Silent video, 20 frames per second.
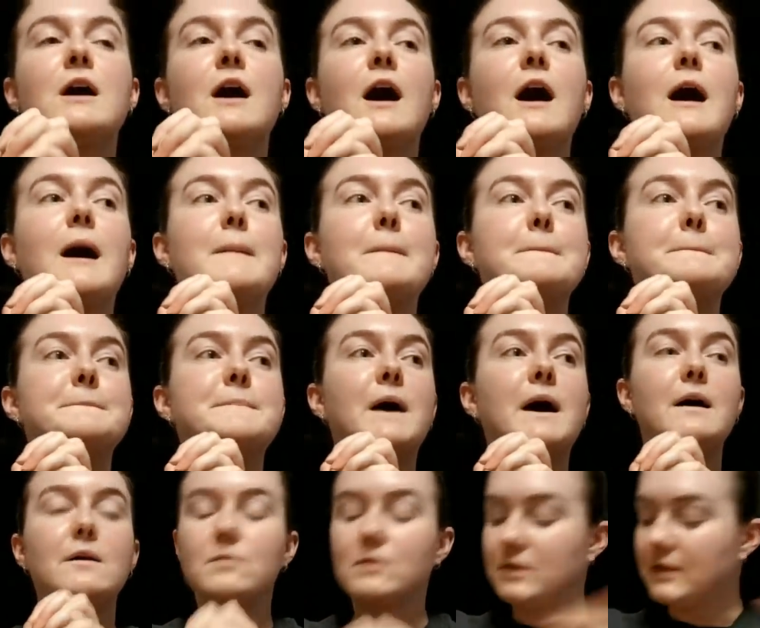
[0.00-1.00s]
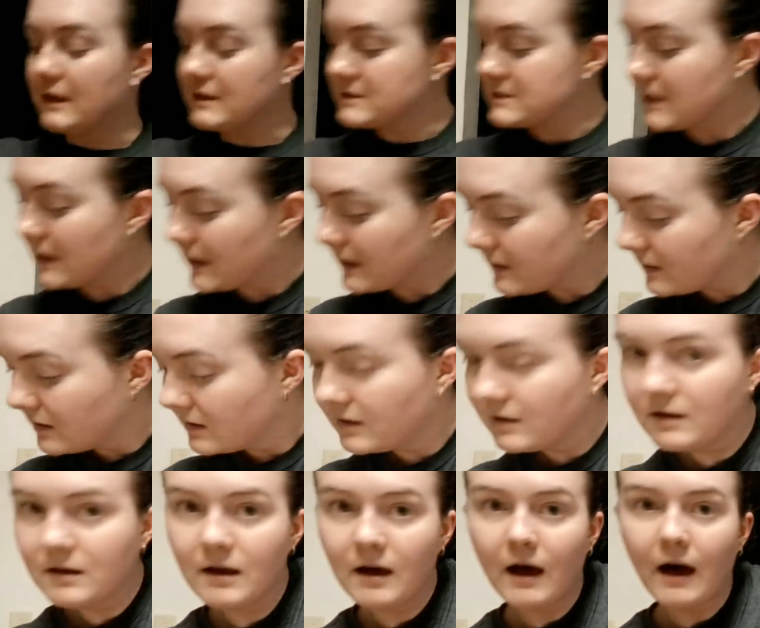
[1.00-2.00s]
But with that said,
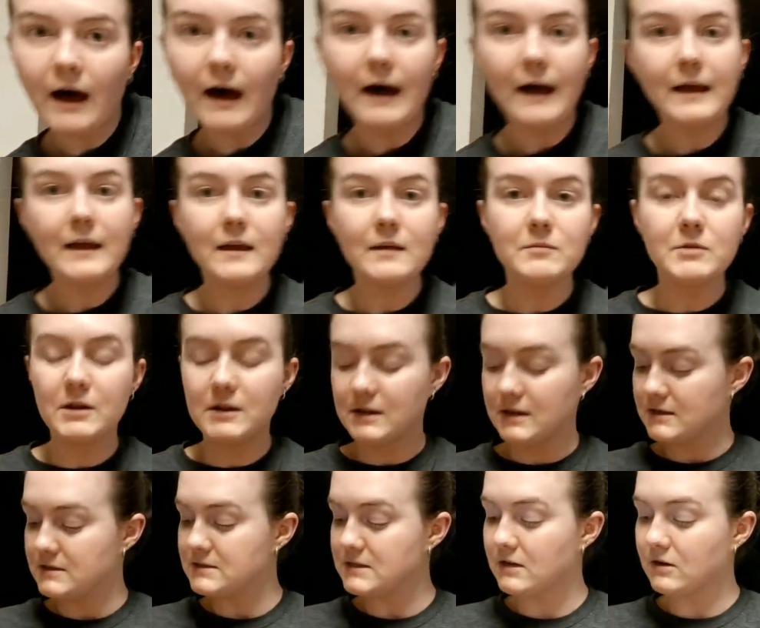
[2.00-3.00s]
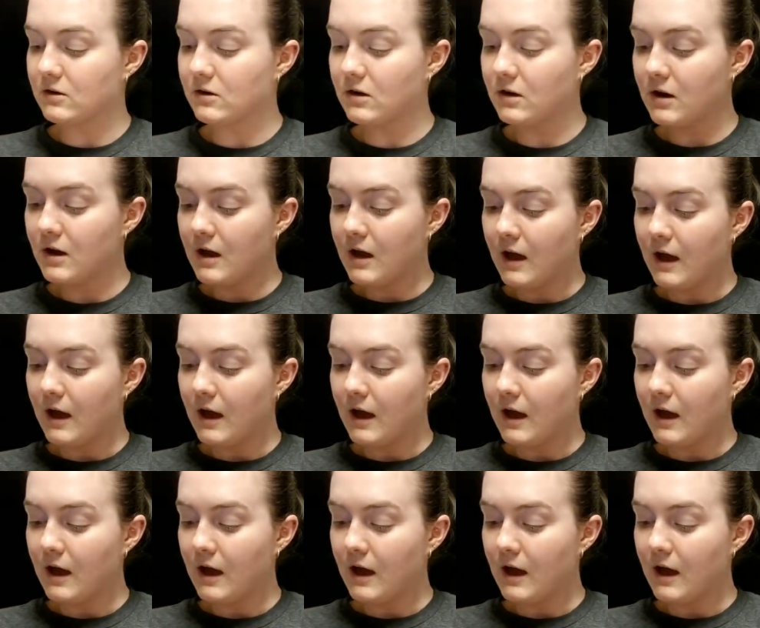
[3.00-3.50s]
I am gonna eat dinner.